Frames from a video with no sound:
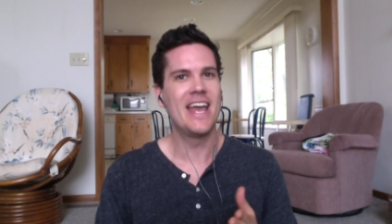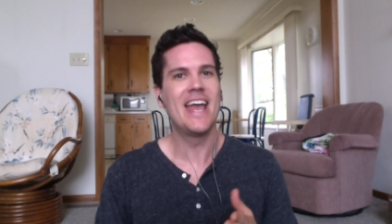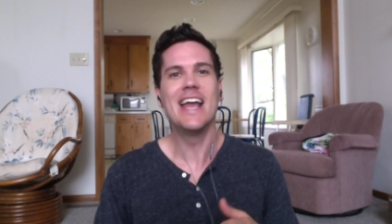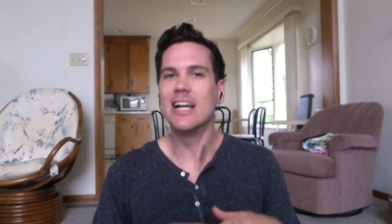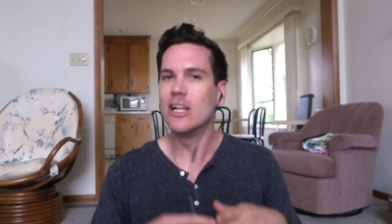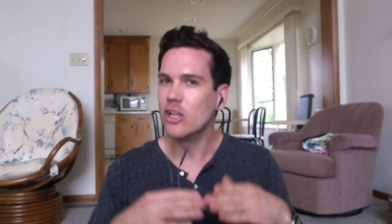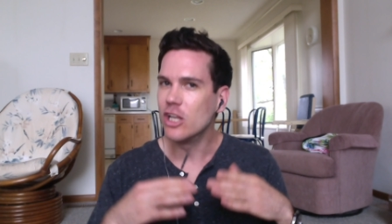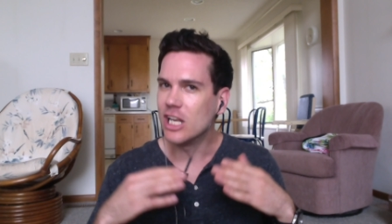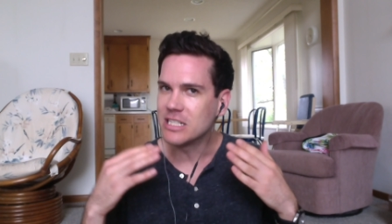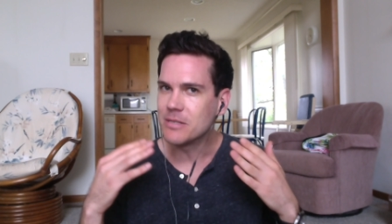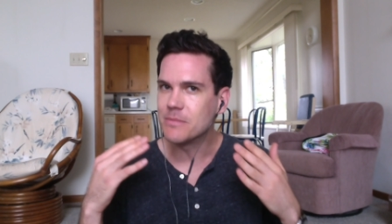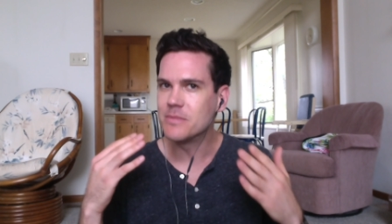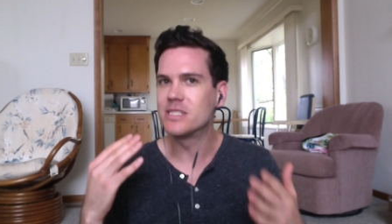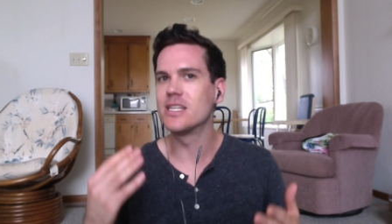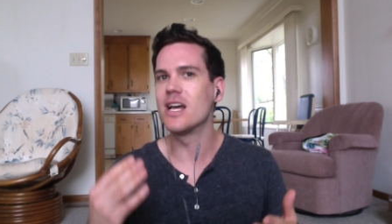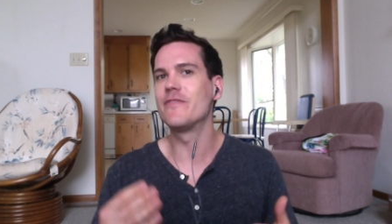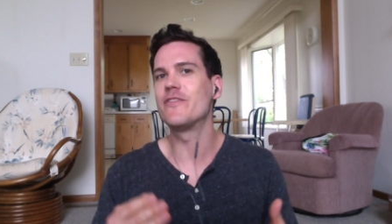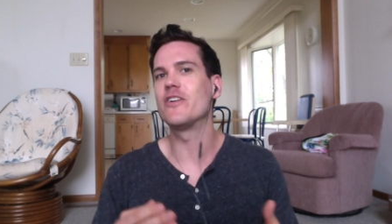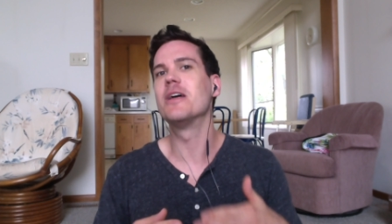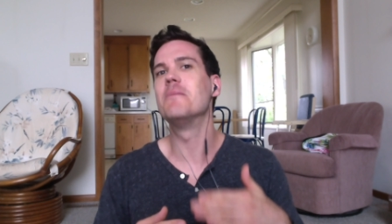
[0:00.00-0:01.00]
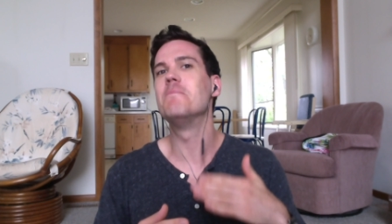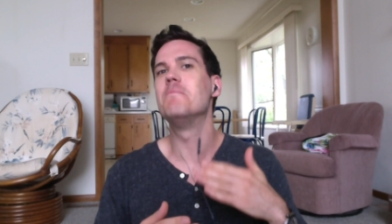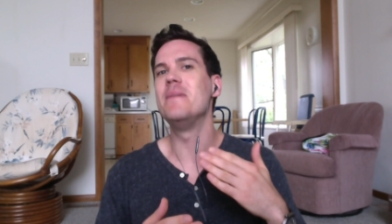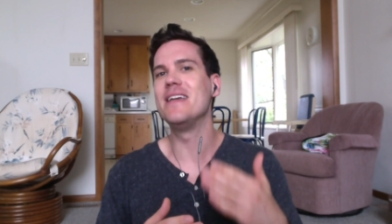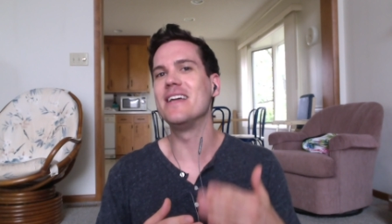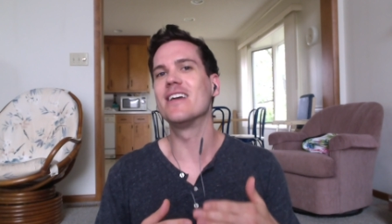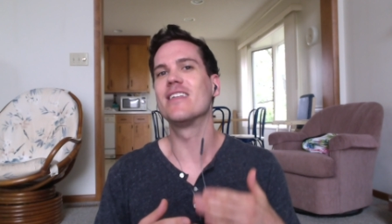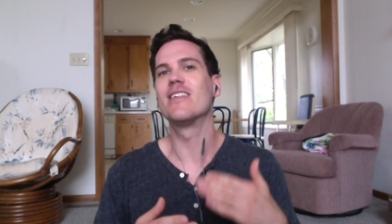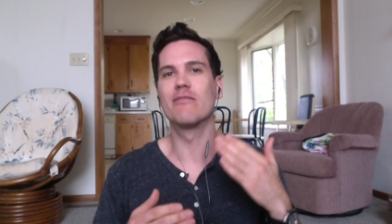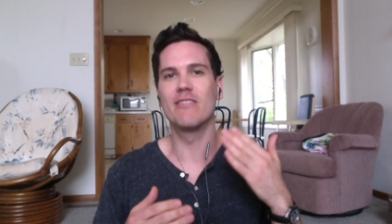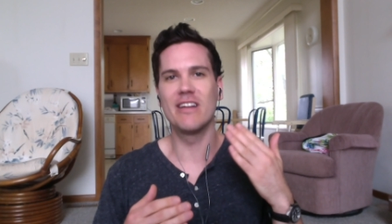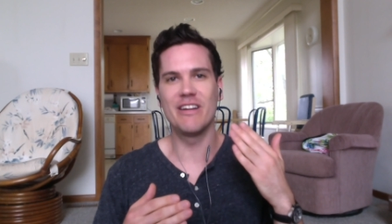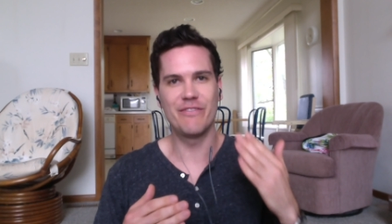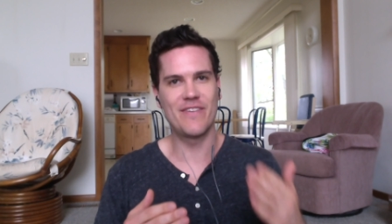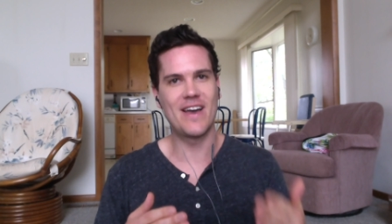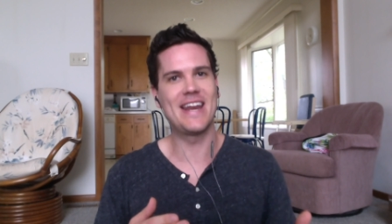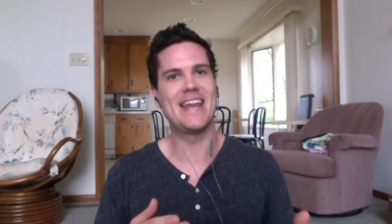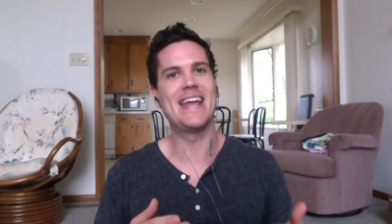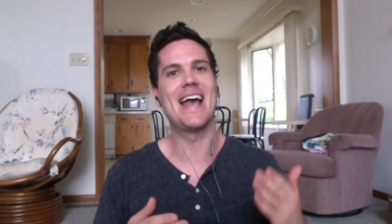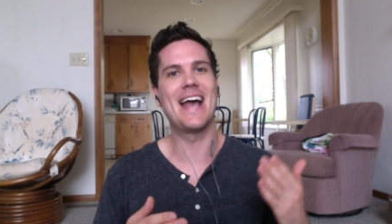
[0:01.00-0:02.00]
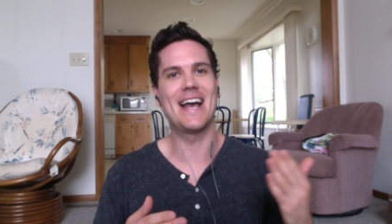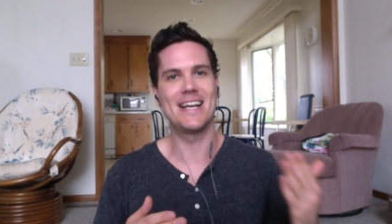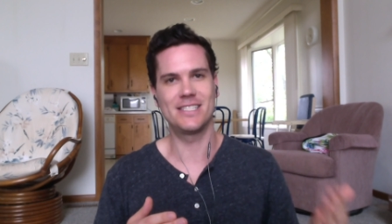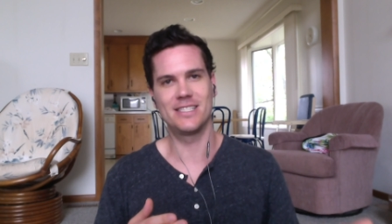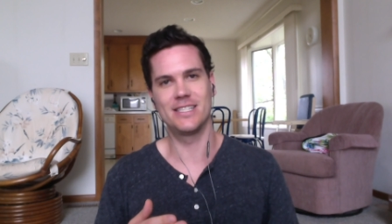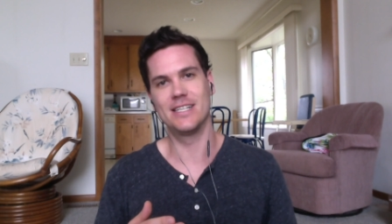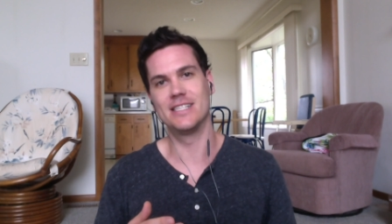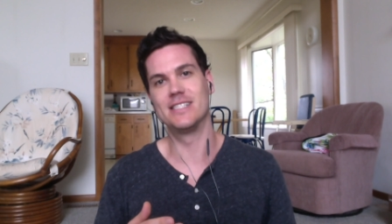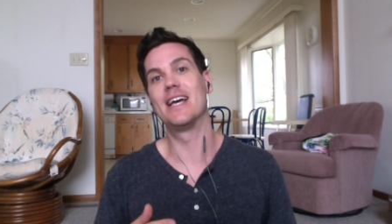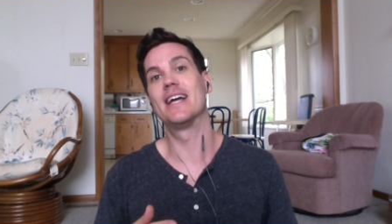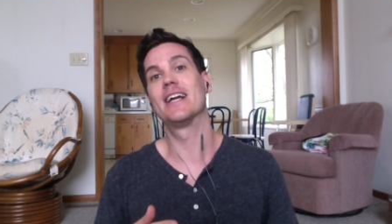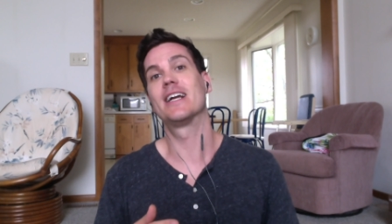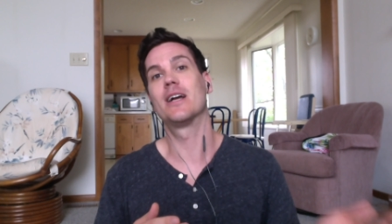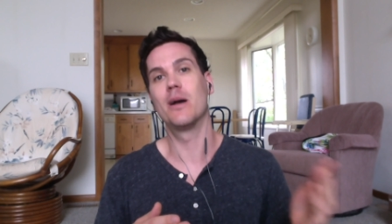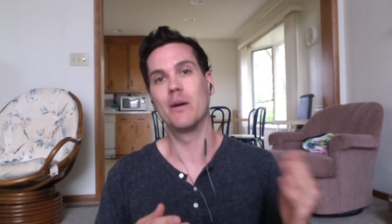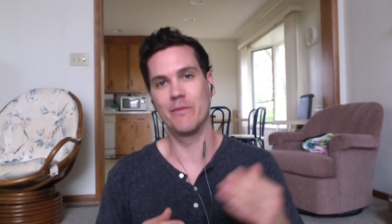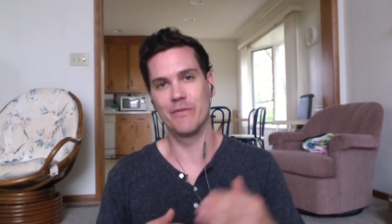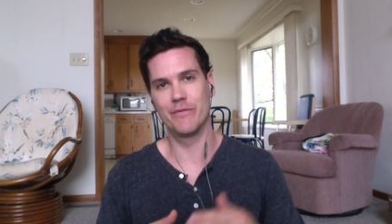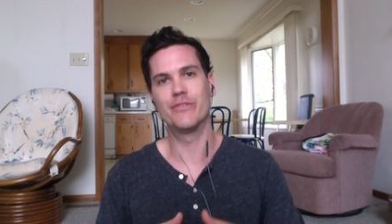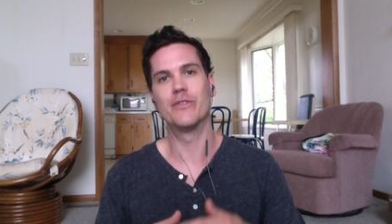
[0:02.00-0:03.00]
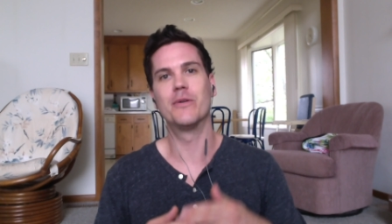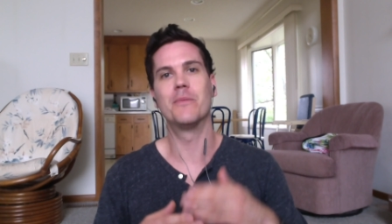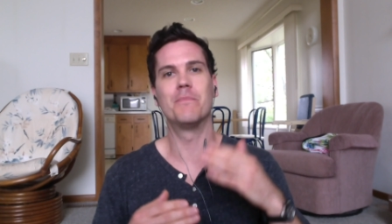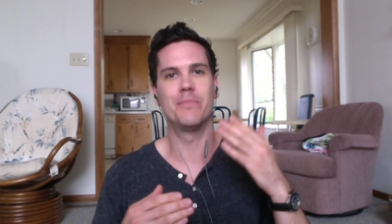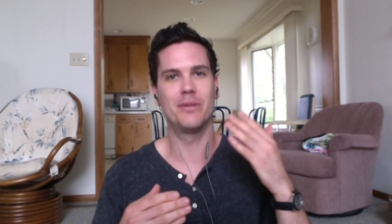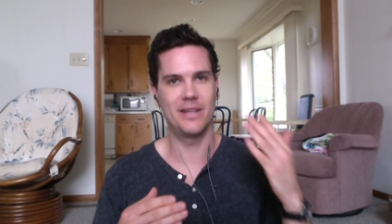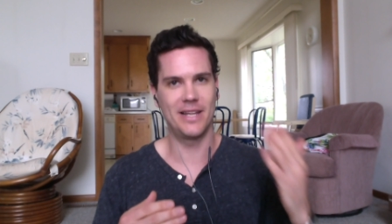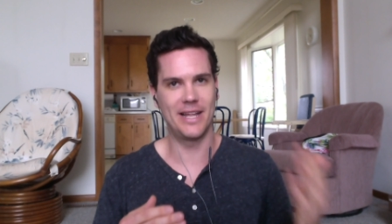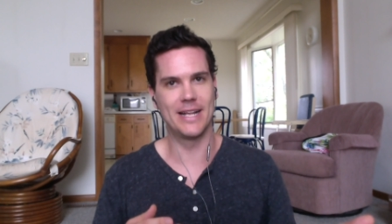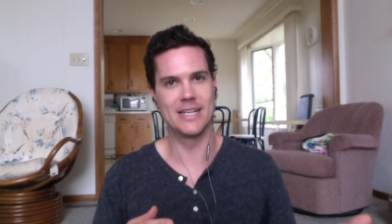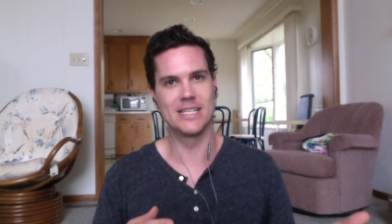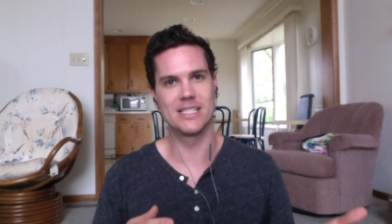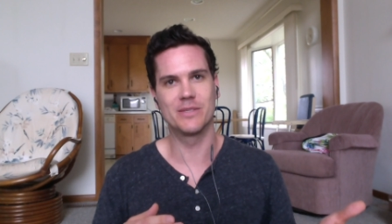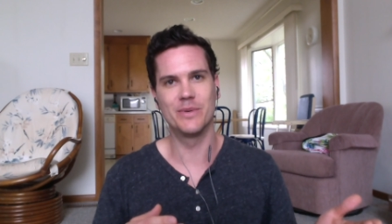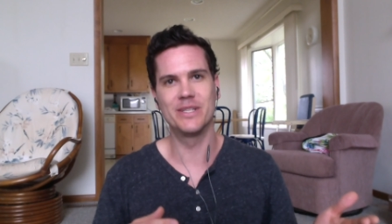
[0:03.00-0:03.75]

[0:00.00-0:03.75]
including some stuff on omega 3 fatty acids that come from plants,